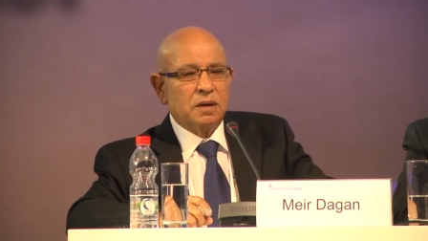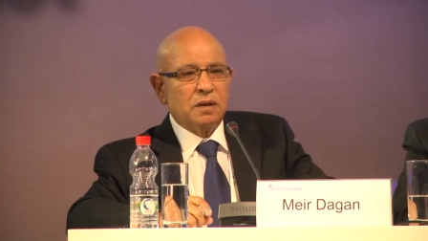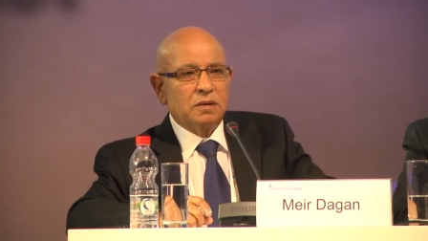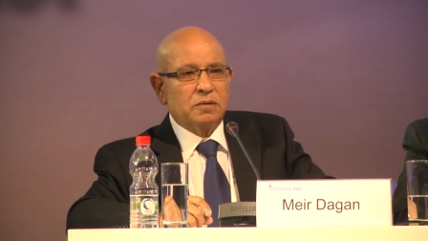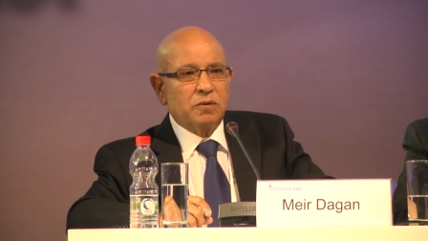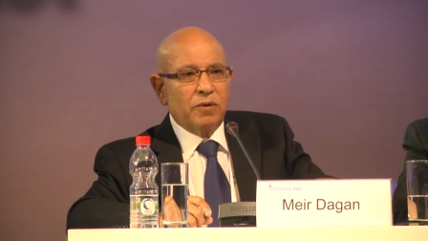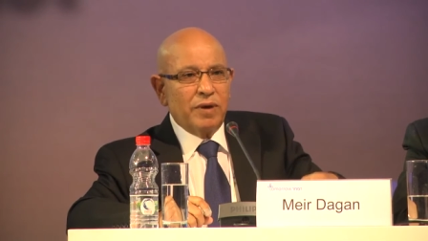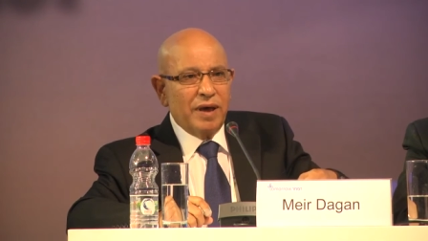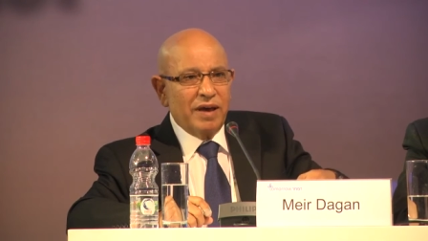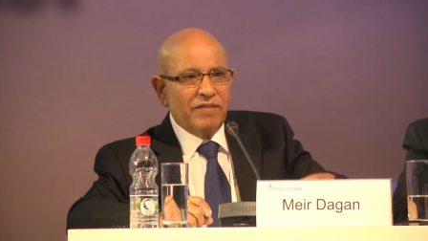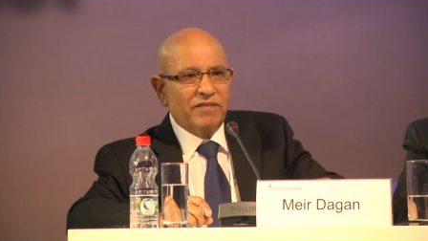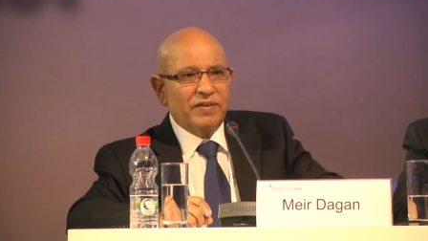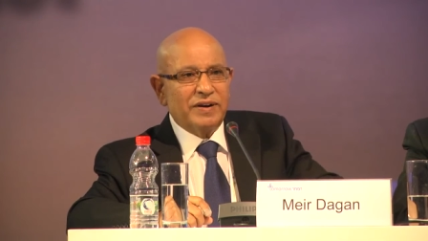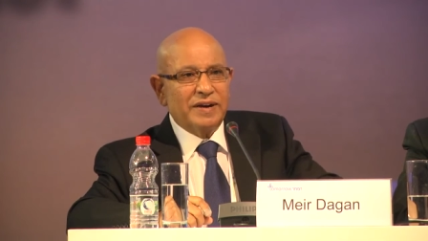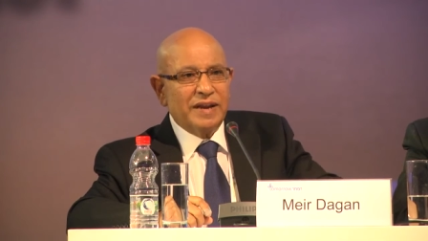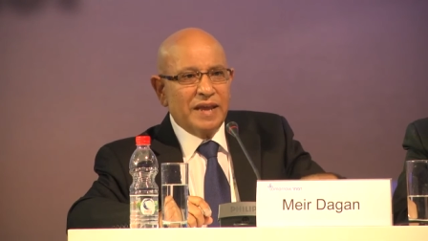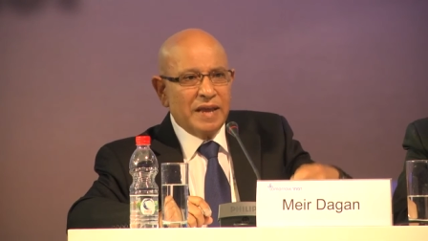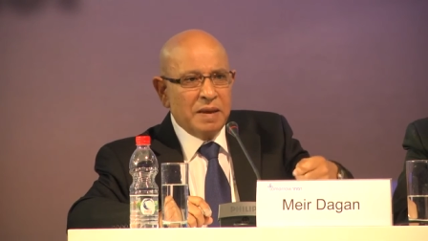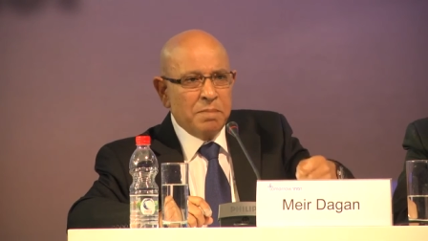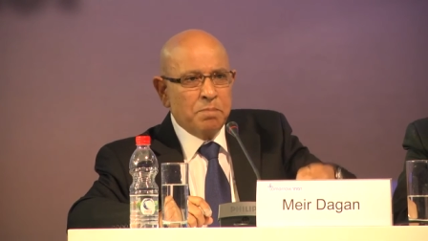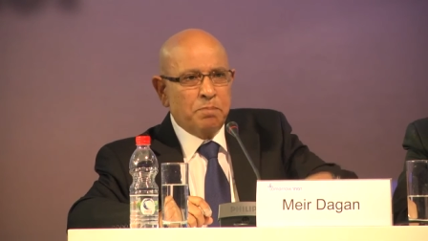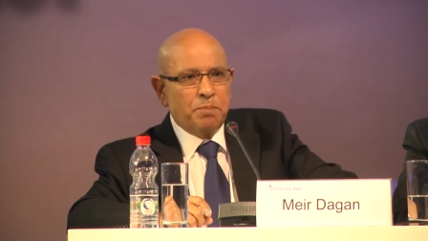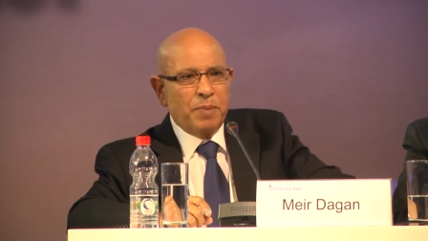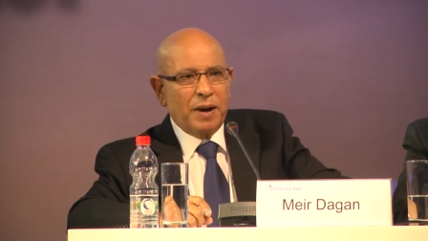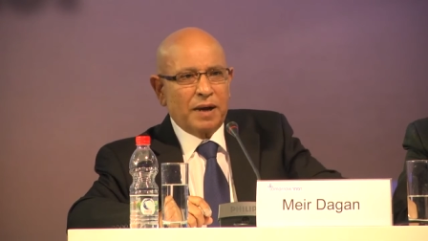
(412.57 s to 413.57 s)
to have an
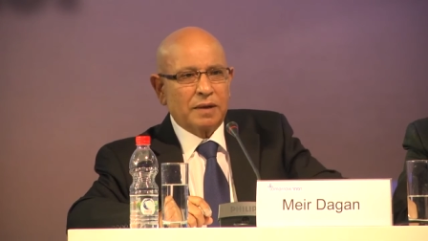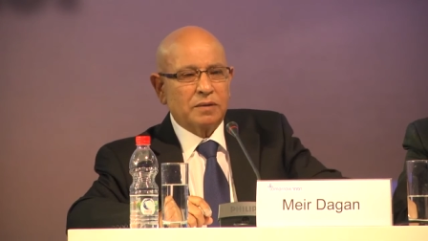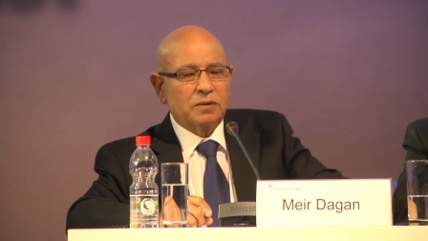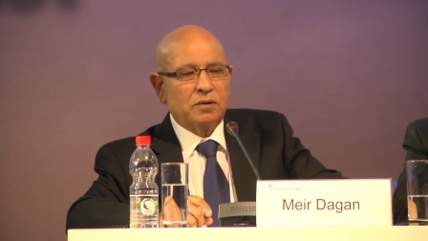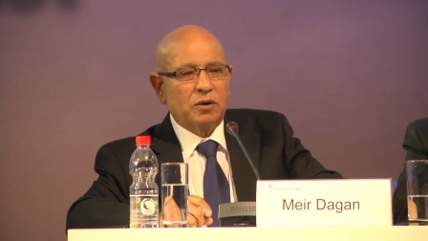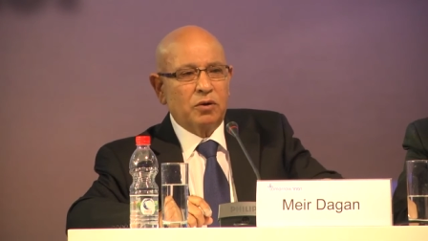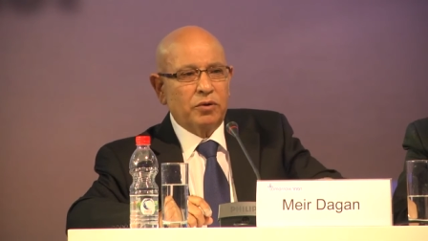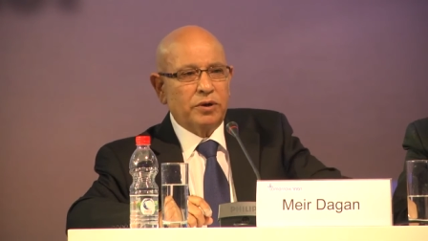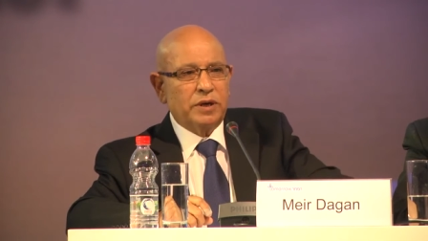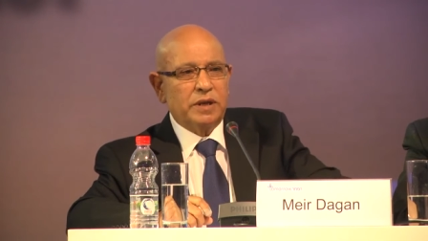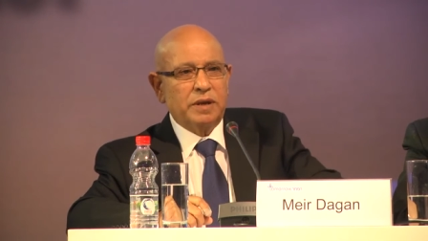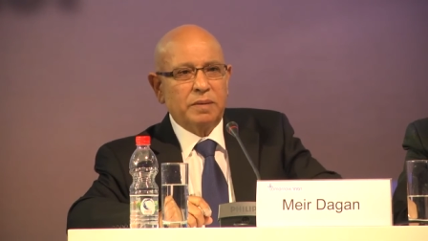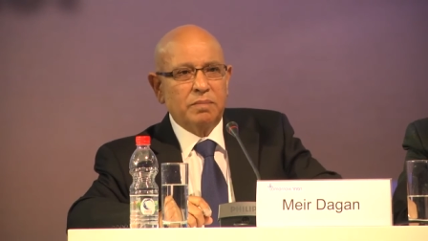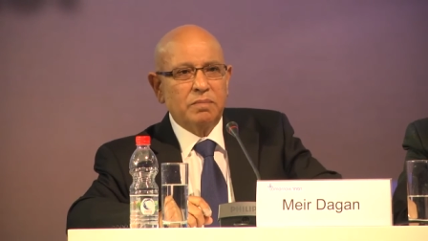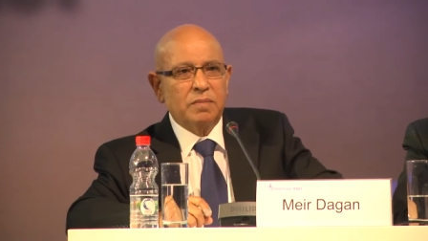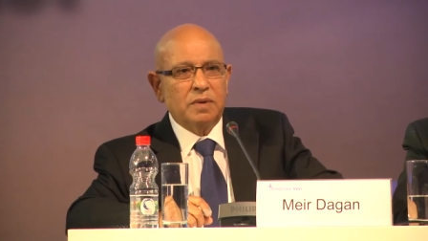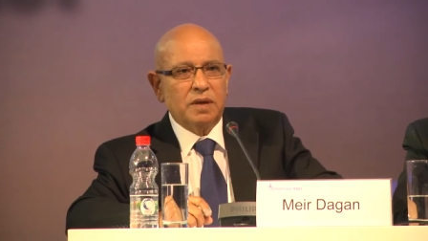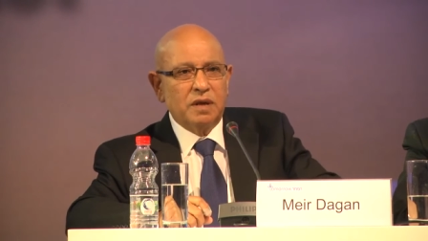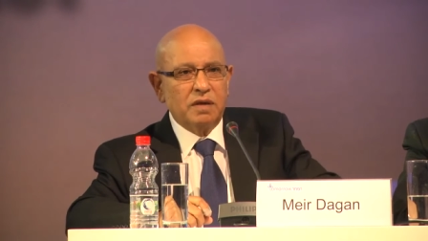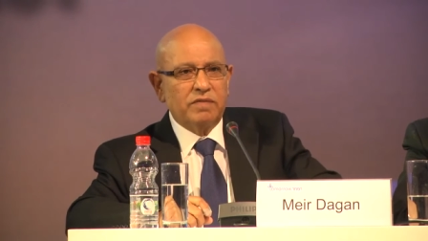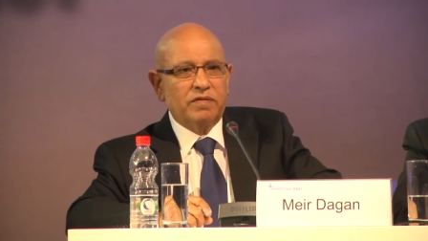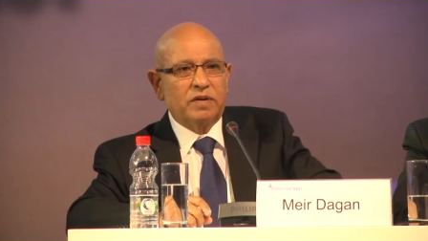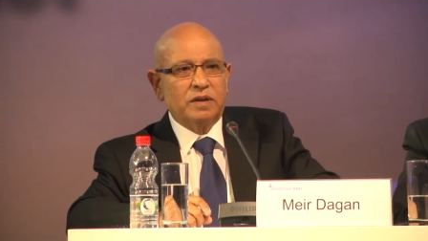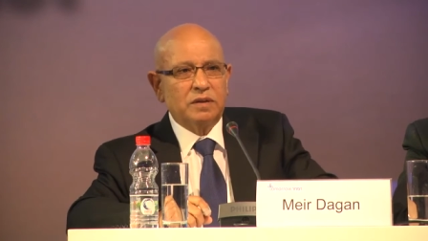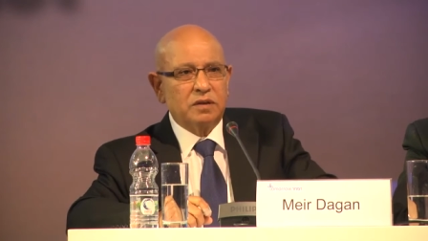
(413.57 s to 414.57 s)
impact on him,
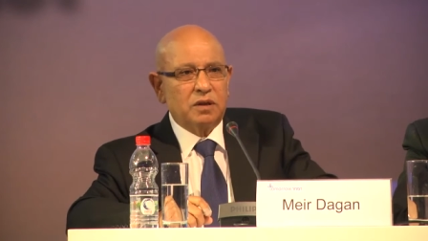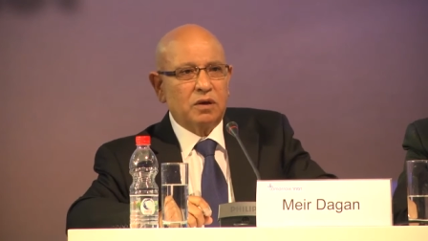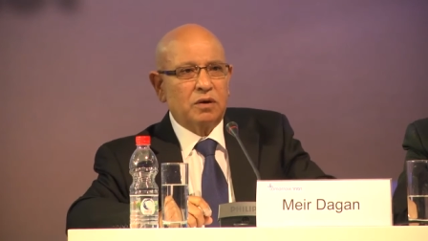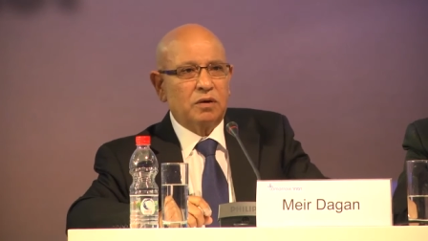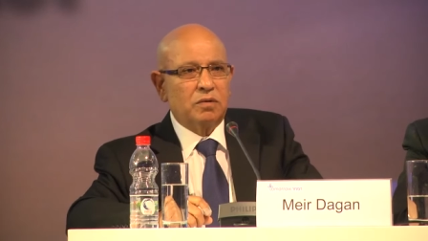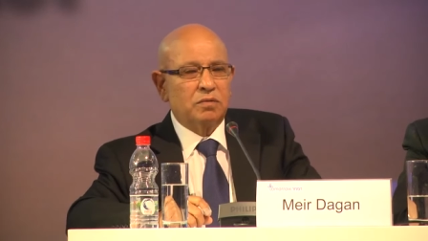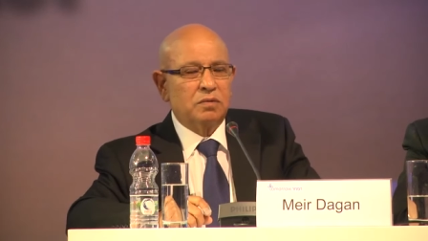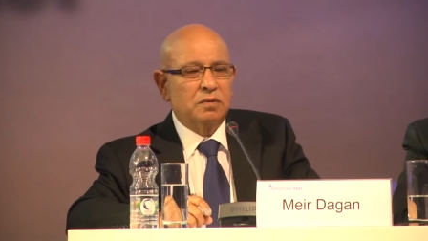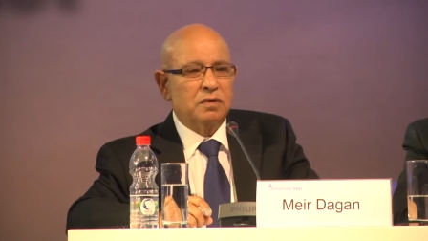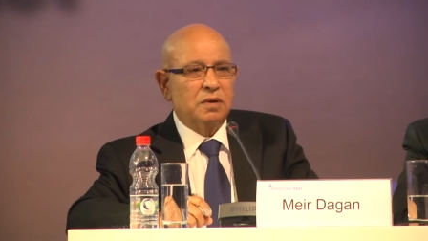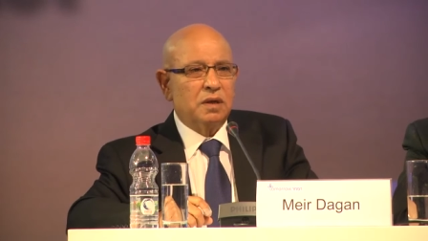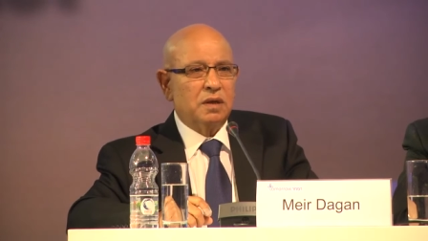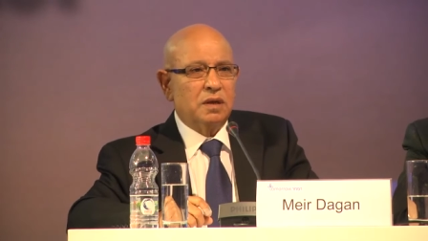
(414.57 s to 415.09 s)
even though